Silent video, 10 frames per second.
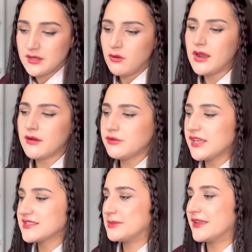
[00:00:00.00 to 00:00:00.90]
Well, I will
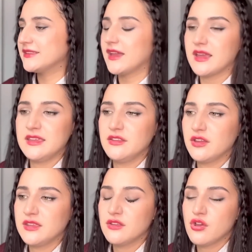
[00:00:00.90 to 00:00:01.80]
explain that in
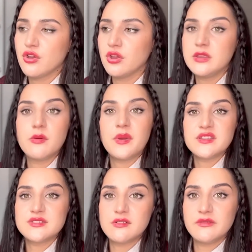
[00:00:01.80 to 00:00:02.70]
a
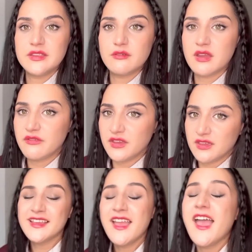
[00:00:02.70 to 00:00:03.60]
personal video, I
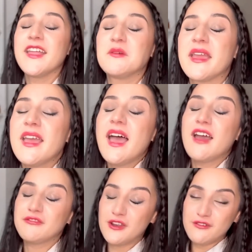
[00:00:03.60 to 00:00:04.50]
think. Anyway,
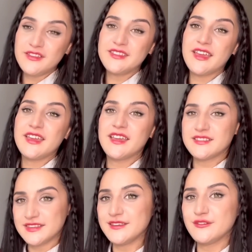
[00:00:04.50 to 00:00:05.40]
have a lovely day
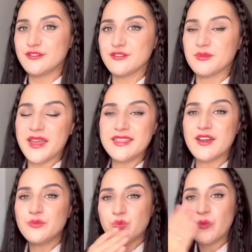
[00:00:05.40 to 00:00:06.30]
and see you soon. Bye now.